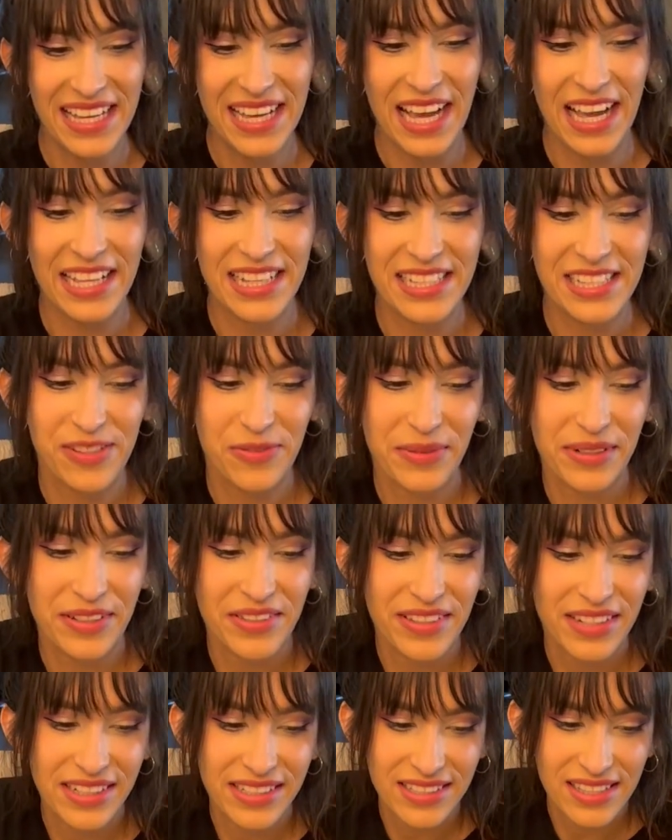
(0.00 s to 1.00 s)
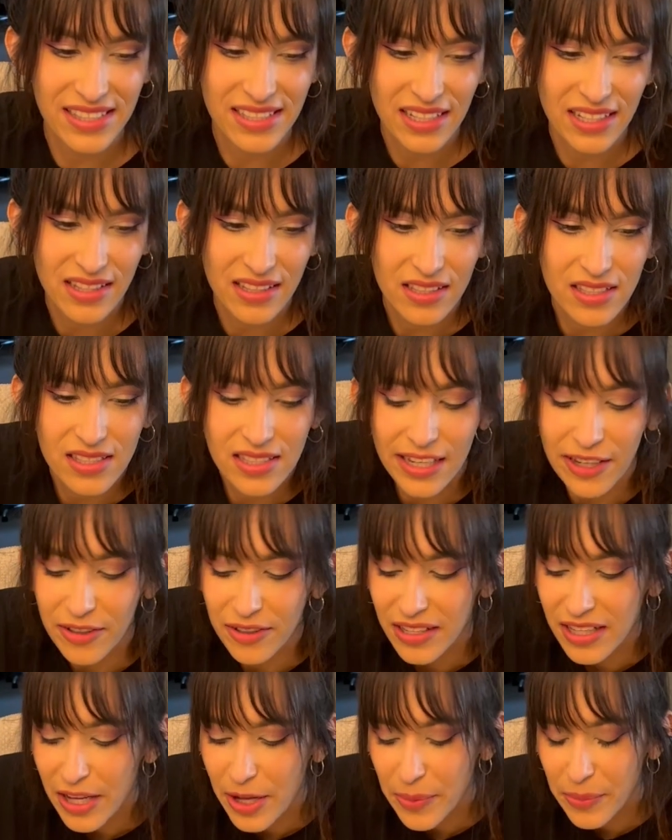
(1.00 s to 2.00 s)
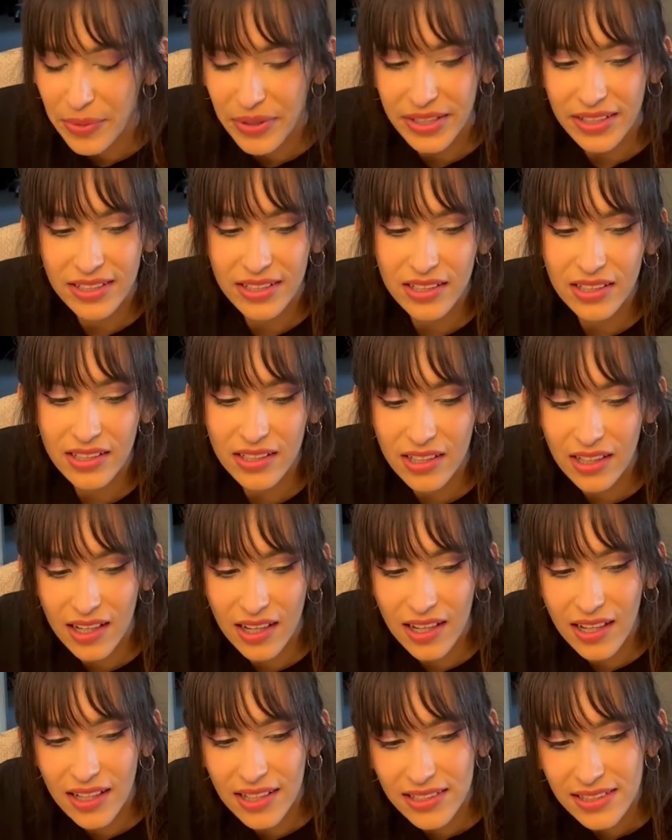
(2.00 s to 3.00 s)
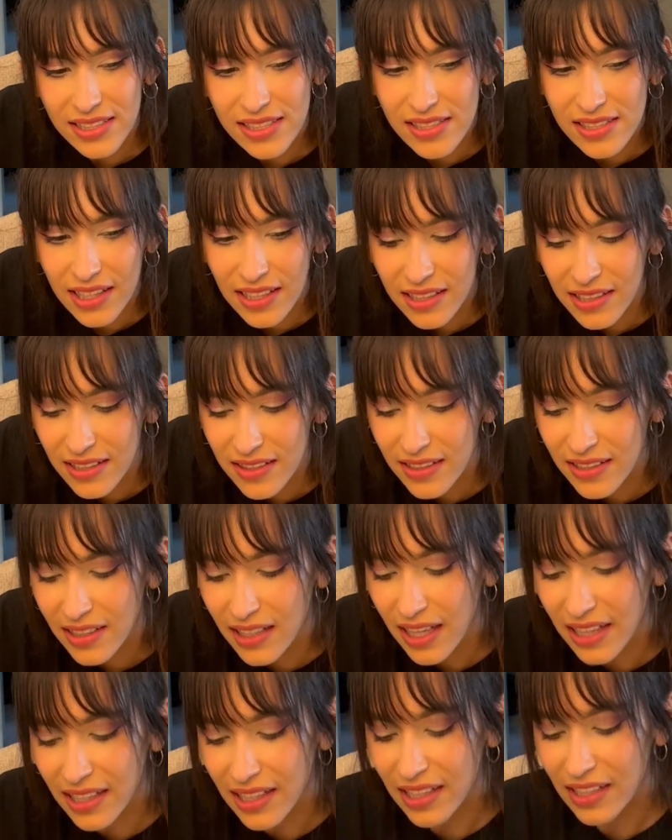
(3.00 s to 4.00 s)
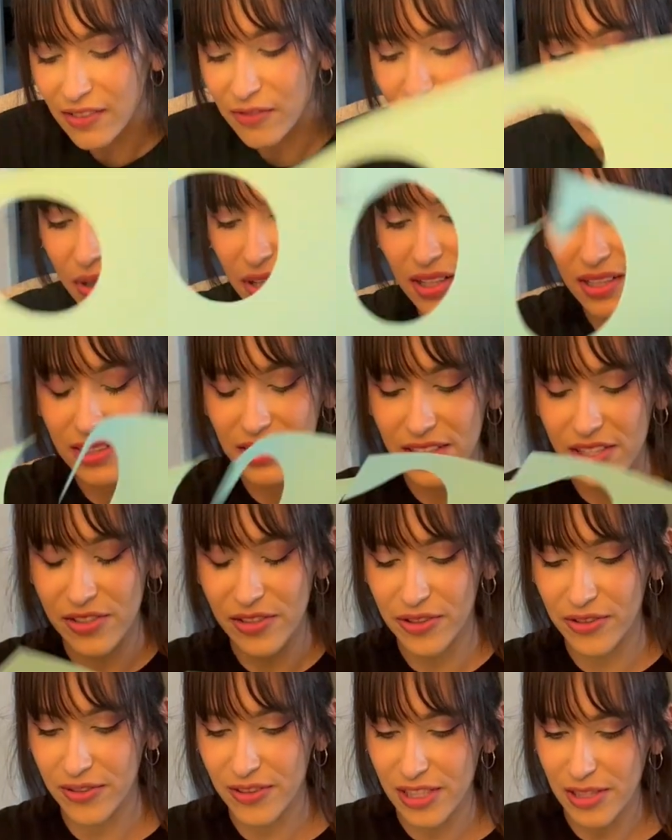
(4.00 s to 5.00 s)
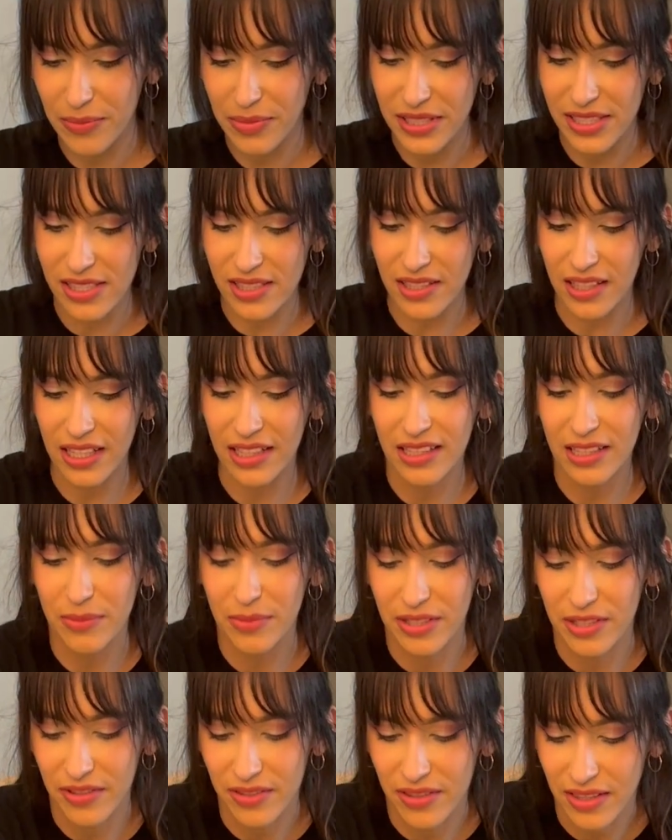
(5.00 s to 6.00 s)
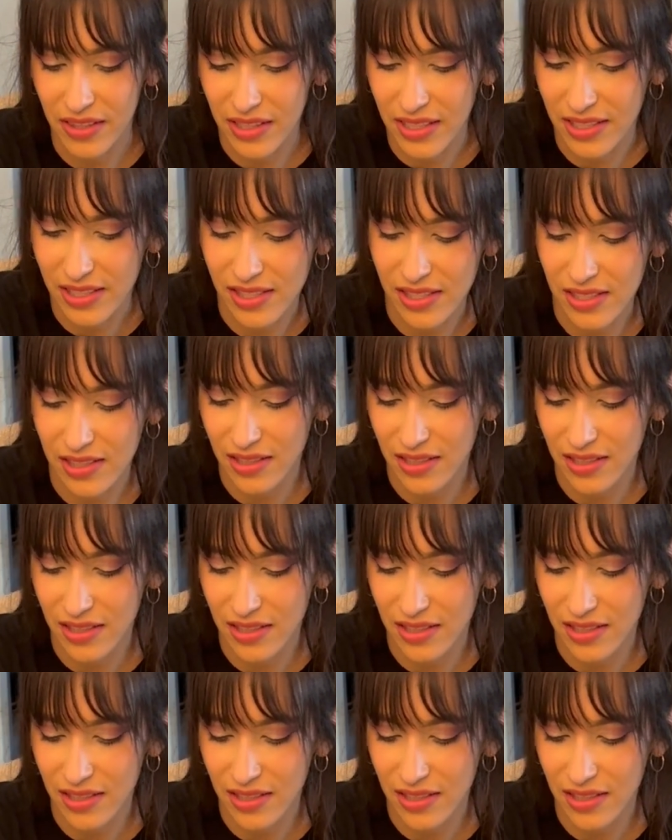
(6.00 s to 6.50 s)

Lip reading: it's weird that I decided this now, but I decided that I kind of want the circle to be slightly bigger than this.